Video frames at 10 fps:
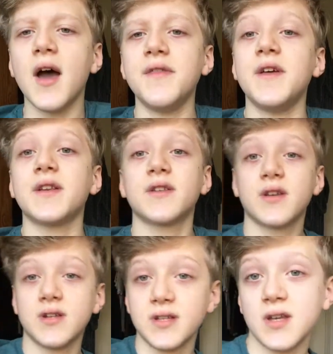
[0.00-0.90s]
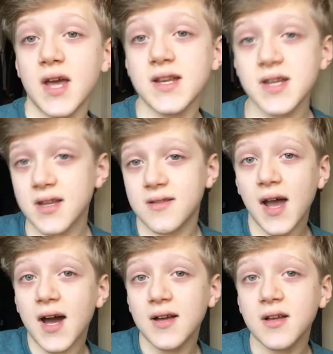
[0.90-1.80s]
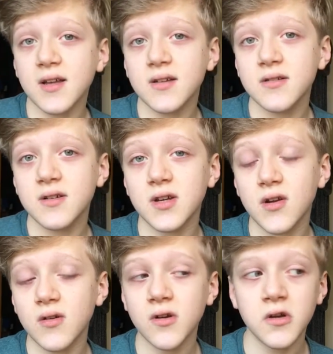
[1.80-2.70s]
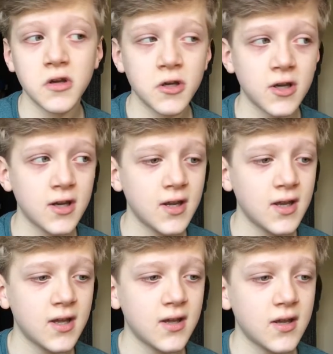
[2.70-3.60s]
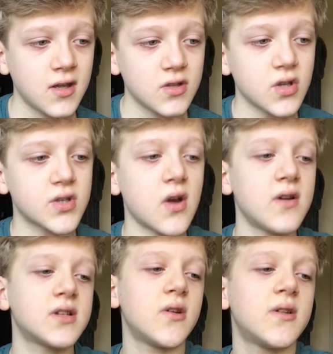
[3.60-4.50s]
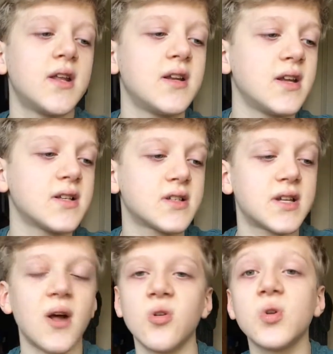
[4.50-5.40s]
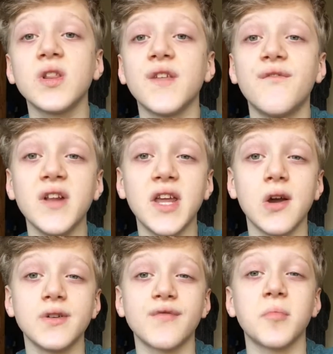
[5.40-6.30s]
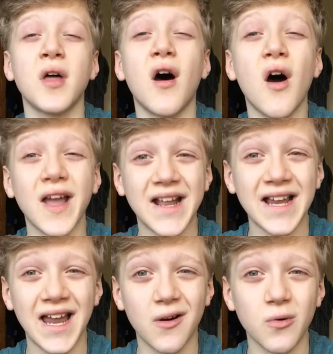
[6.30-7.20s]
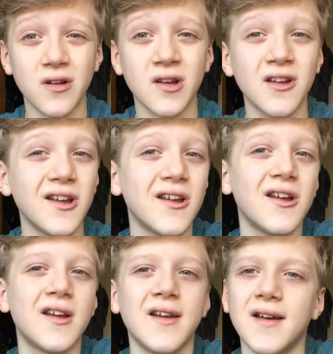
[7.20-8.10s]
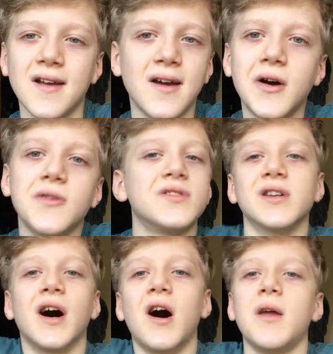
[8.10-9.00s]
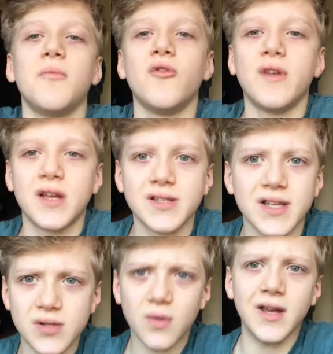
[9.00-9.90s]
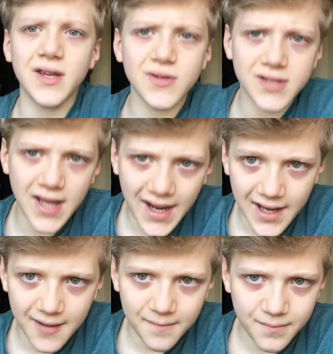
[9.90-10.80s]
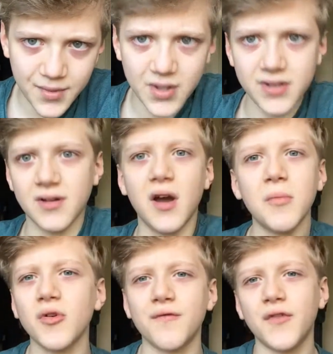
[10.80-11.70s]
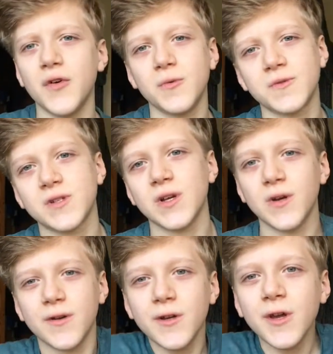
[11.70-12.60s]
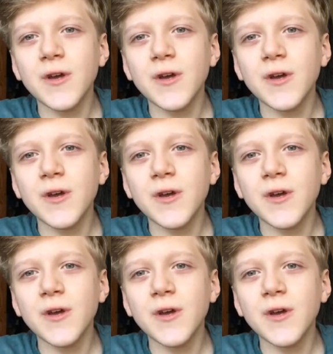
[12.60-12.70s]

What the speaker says: and then can edit that, you know? So I was going to, and then it's downloading the videos from the iCloud onto iMovie, because that's what I use to edit, because I'm on phone, so